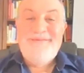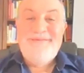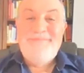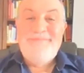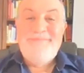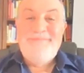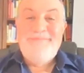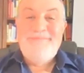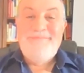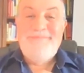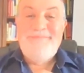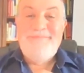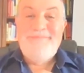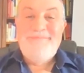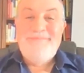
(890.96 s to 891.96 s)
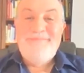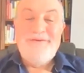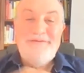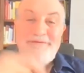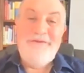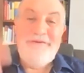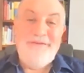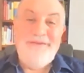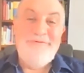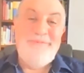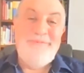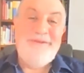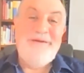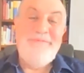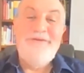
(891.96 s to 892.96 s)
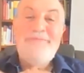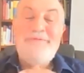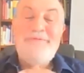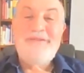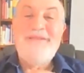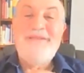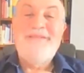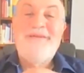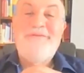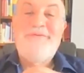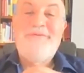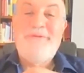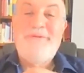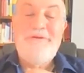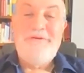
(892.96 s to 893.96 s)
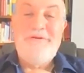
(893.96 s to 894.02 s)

because eventually you become 100% on the repetition.